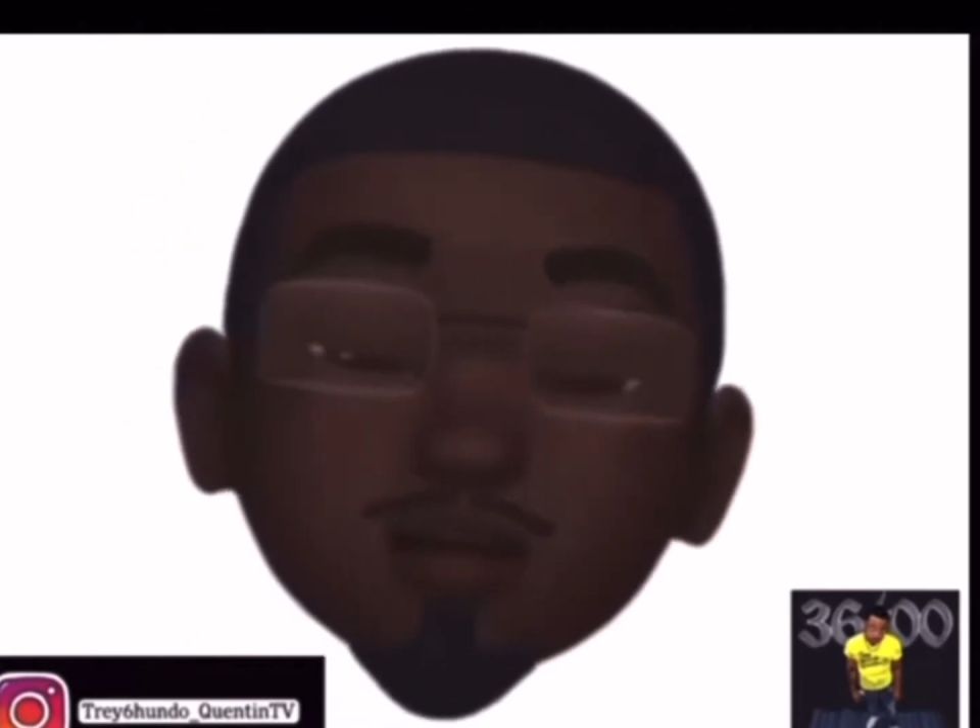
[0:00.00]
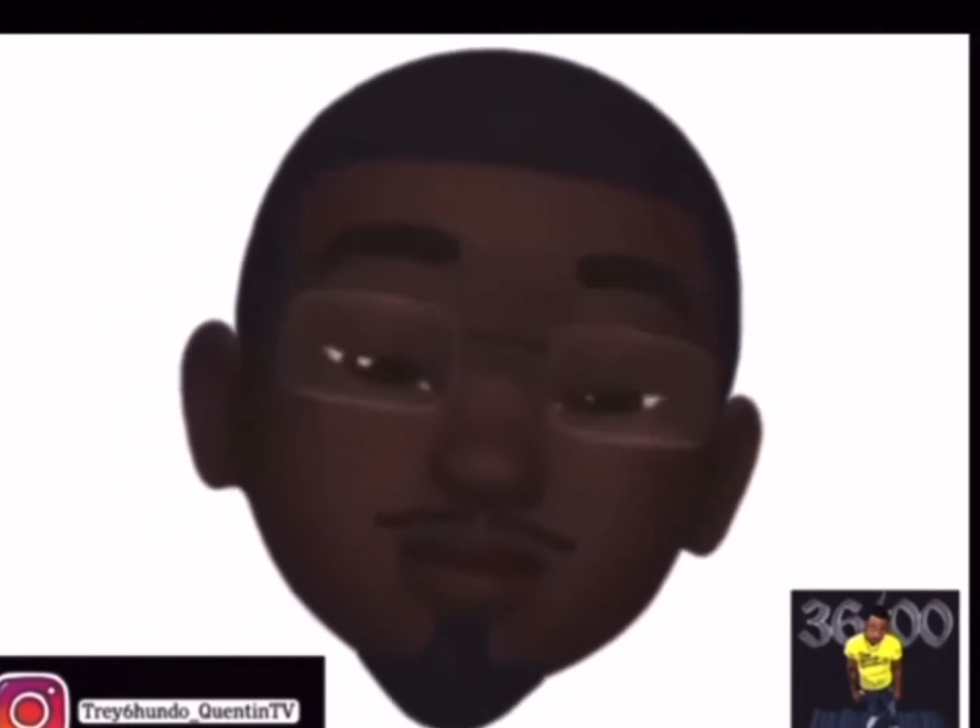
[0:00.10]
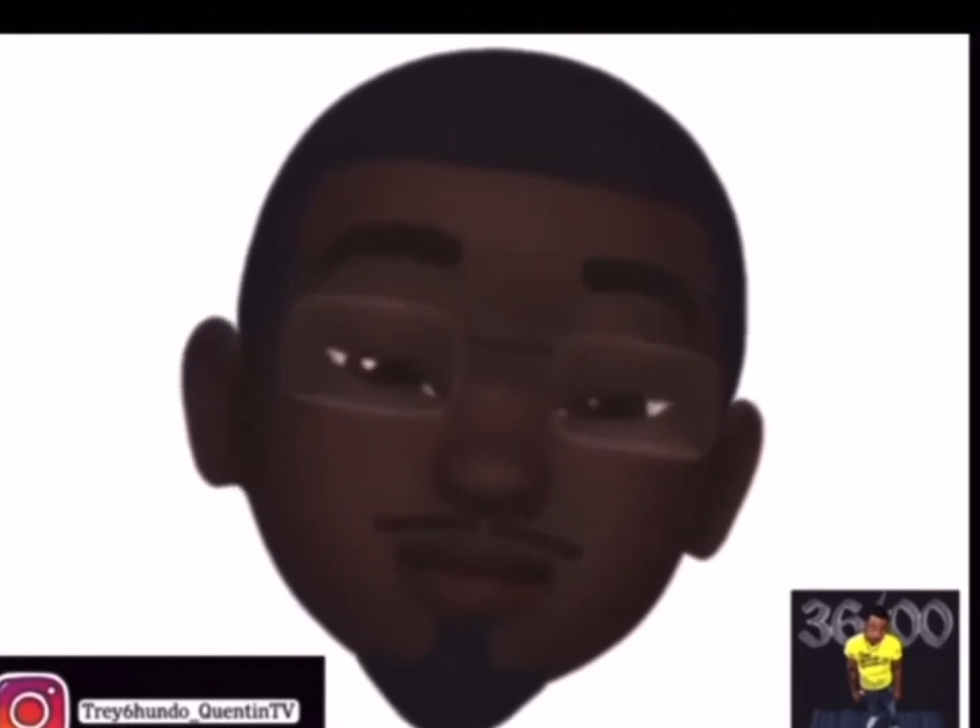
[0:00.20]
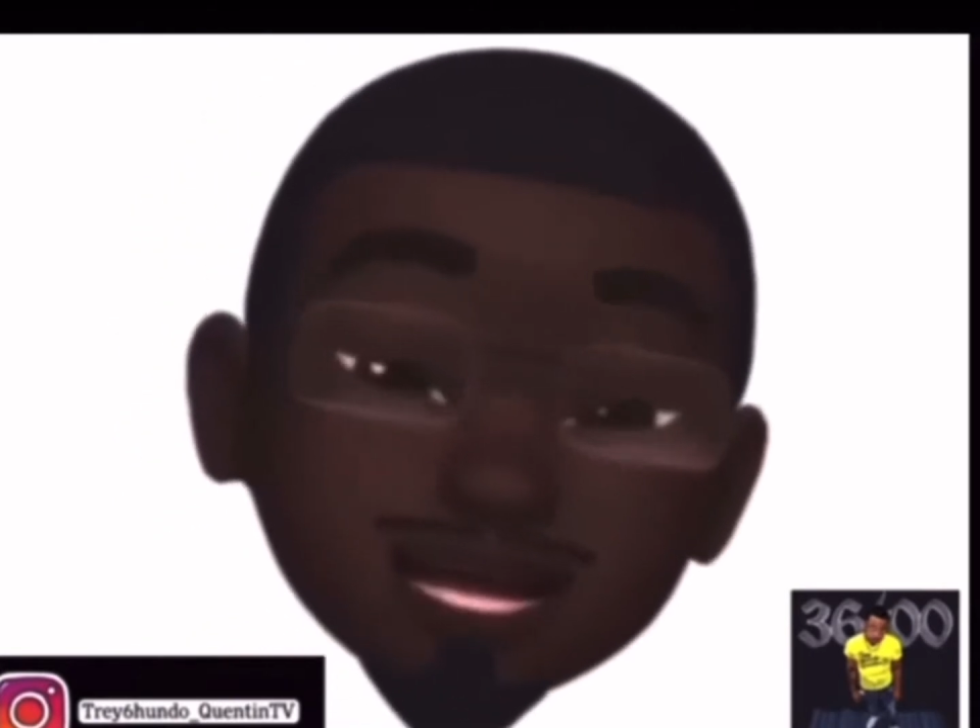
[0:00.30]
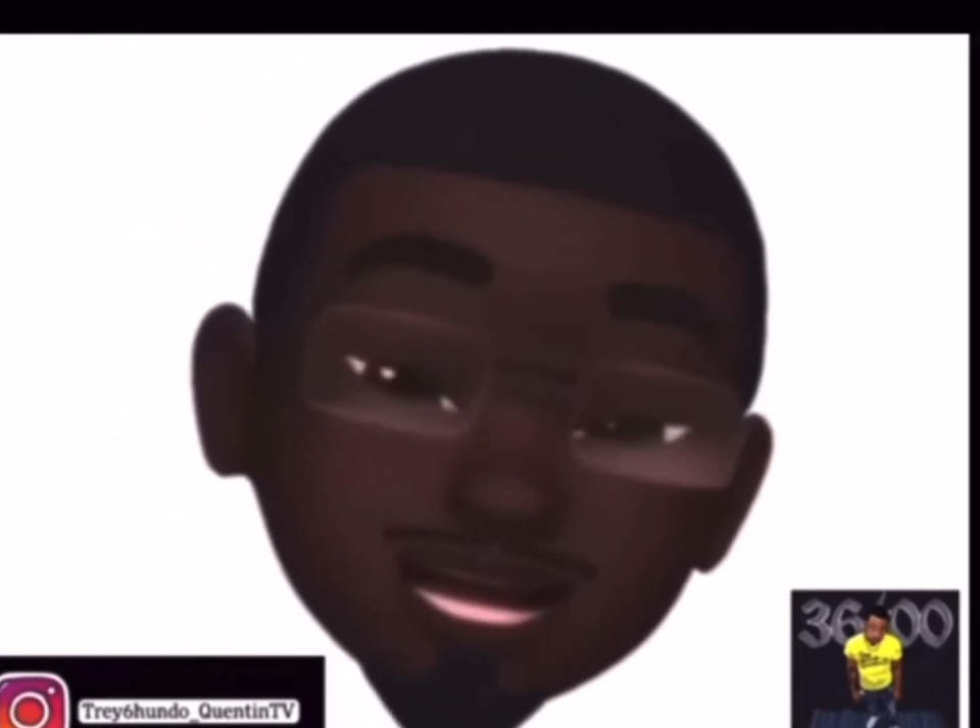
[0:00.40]
and
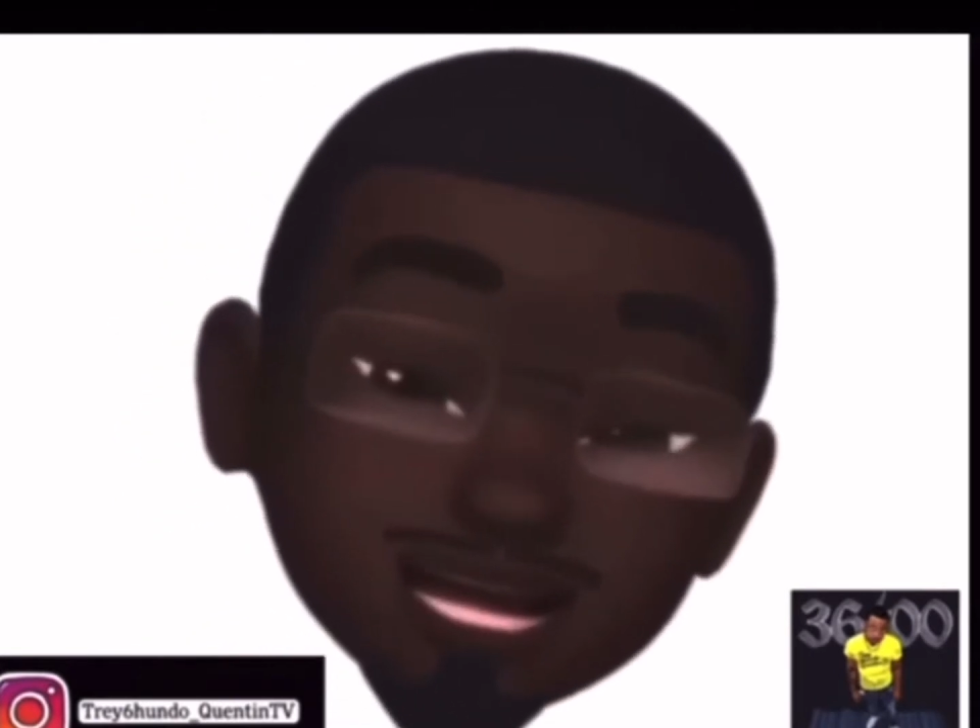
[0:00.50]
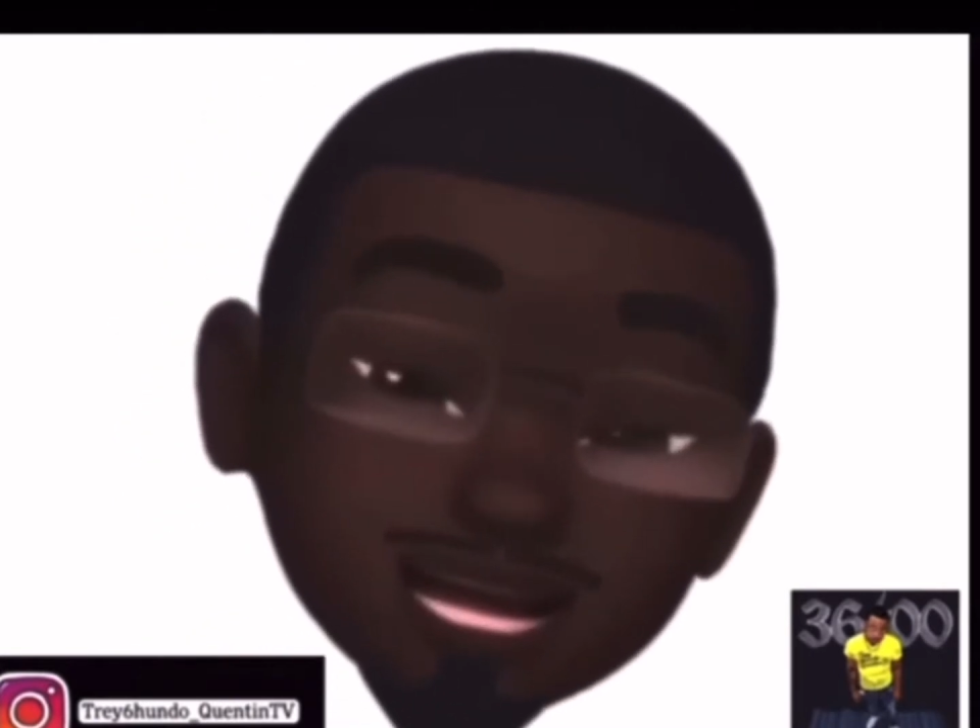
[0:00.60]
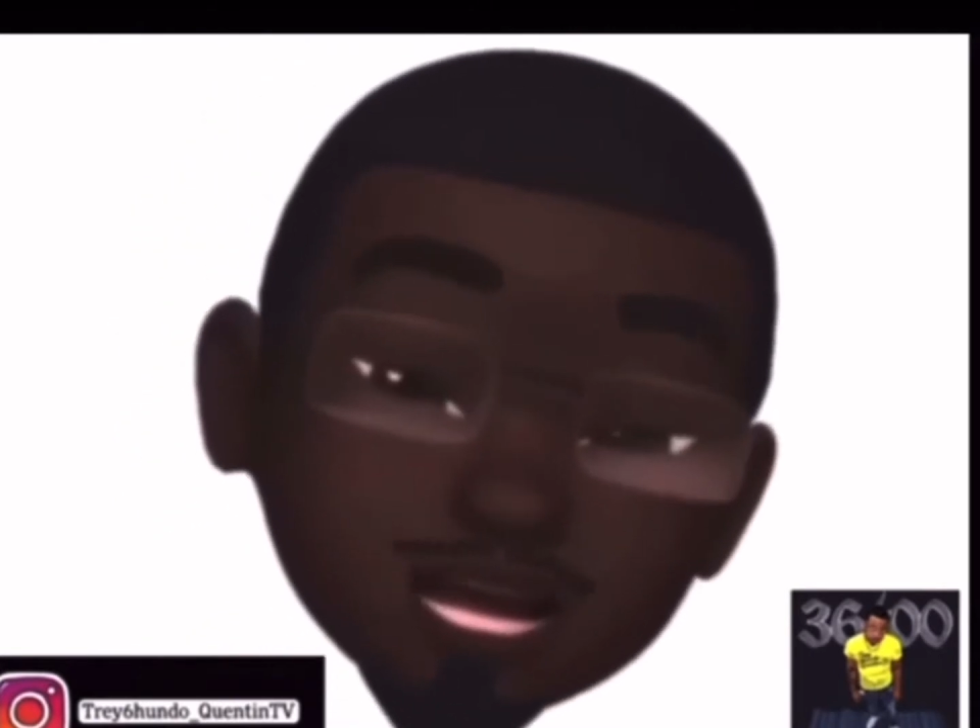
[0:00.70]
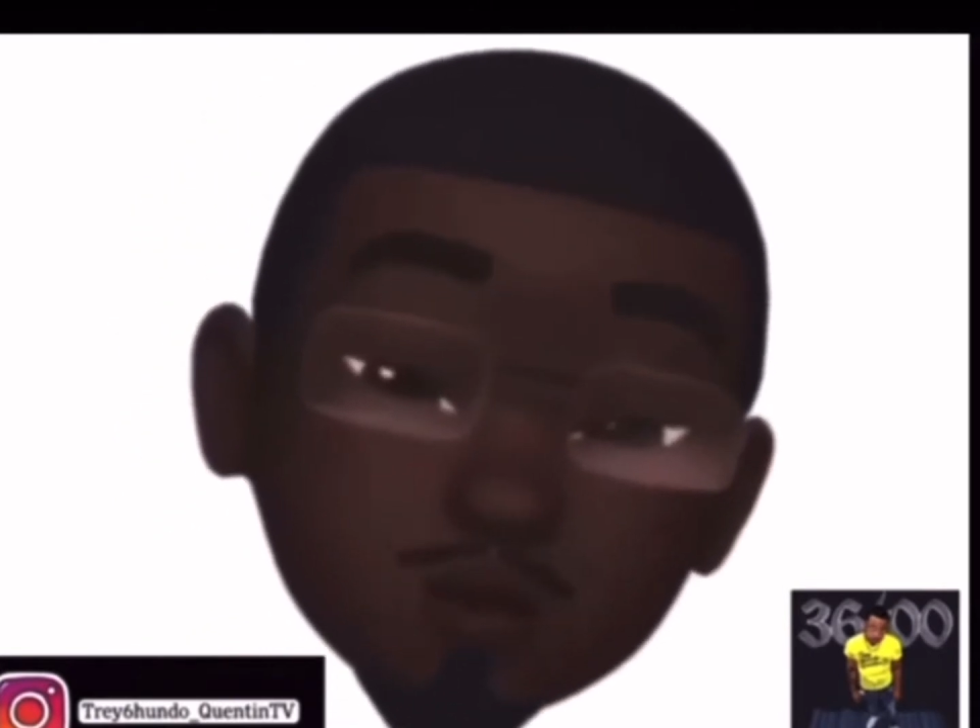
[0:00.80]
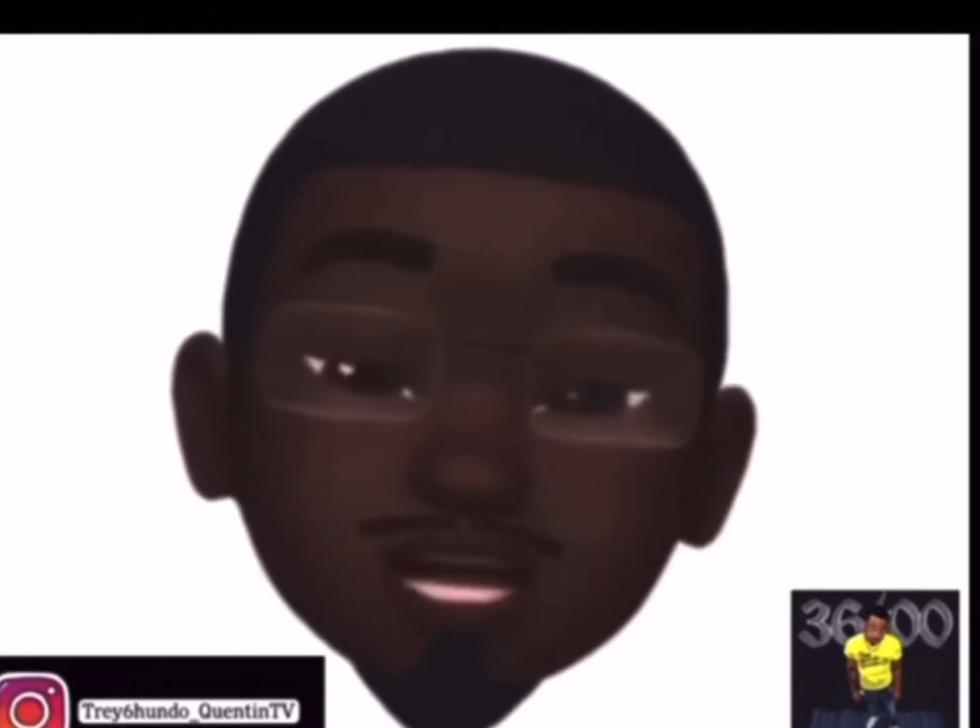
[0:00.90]
we back again